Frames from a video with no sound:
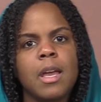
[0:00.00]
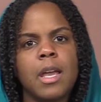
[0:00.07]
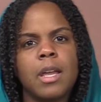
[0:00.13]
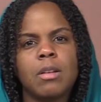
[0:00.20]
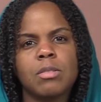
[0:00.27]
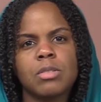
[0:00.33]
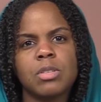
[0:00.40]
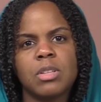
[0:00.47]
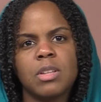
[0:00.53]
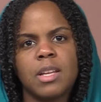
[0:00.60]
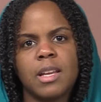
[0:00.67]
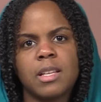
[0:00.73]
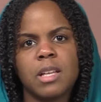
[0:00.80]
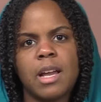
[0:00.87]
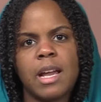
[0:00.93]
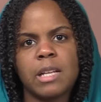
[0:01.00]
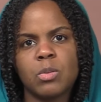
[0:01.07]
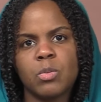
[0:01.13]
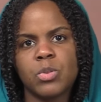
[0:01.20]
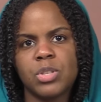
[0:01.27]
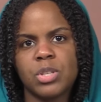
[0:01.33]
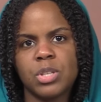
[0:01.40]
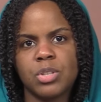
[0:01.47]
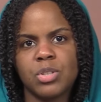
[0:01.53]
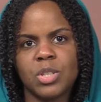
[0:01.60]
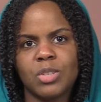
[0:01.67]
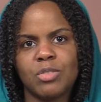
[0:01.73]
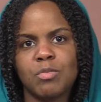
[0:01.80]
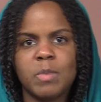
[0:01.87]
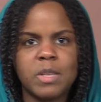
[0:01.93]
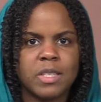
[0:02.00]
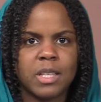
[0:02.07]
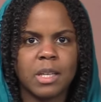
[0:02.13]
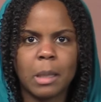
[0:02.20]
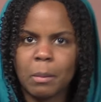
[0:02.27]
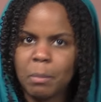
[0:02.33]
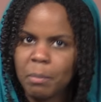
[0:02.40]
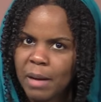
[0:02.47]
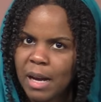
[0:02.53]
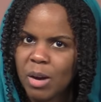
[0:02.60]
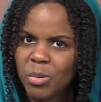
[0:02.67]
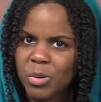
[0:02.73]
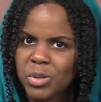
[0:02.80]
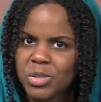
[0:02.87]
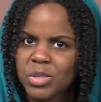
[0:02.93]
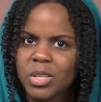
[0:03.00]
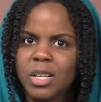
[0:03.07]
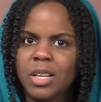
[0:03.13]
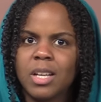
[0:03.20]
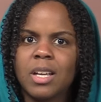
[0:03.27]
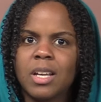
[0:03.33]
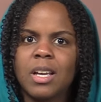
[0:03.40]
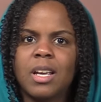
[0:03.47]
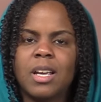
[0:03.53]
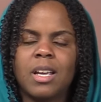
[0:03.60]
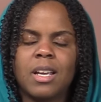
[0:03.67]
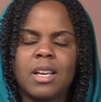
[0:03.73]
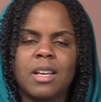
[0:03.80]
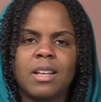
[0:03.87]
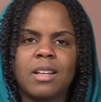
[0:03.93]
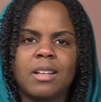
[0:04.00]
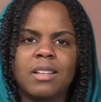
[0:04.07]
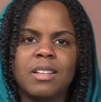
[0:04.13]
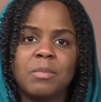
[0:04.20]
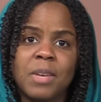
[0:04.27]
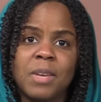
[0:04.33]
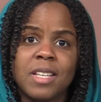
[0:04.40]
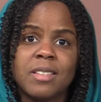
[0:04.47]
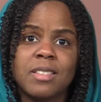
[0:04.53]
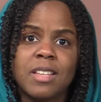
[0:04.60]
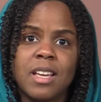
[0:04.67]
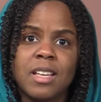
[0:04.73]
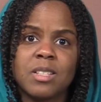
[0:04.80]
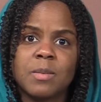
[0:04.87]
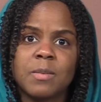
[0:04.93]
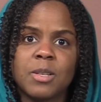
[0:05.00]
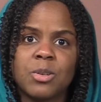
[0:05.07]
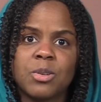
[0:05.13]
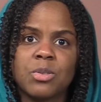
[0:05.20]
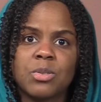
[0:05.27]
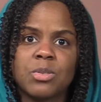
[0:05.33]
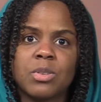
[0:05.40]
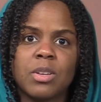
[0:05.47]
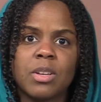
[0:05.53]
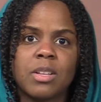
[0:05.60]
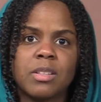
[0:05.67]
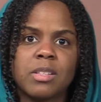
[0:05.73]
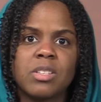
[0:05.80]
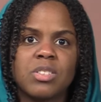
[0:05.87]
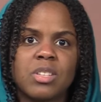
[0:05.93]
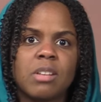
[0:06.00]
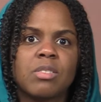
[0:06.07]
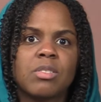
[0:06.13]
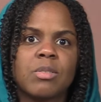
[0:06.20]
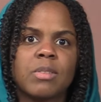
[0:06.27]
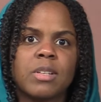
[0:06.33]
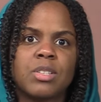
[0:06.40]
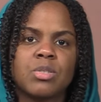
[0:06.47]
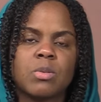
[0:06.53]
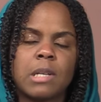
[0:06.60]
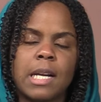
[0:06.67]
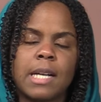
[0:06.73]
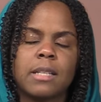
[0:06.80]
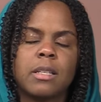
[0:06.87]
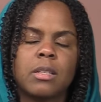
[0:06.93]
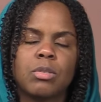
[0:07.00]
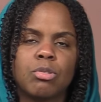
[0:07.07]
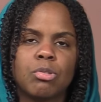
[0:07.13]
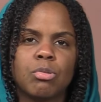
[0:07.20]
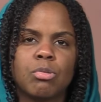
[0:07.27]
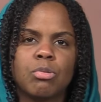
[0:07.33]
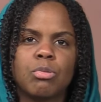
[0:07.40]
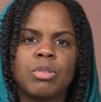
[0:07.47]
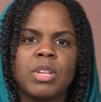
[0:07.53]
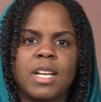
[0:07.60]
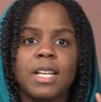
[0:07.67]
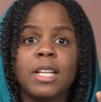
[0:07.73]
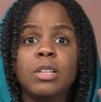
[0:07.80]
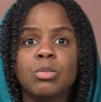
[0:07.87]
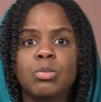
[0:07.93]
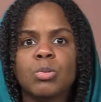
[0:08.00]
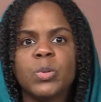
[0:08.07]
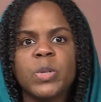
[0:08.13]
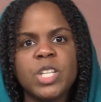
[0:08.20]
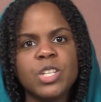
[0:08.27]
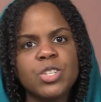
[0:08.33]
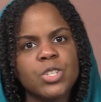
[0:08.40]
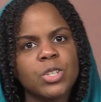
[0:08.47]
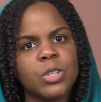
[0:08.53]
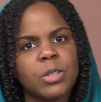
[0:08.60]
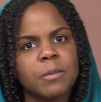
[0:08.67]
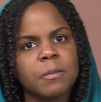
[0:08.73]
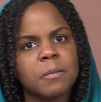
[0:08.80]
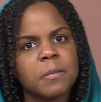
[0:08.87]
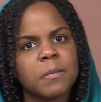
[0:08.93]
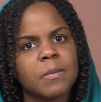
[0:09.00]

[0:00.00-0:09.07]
and also the acquisition of mystical powers. And it makes sense because the center is related to the intuition.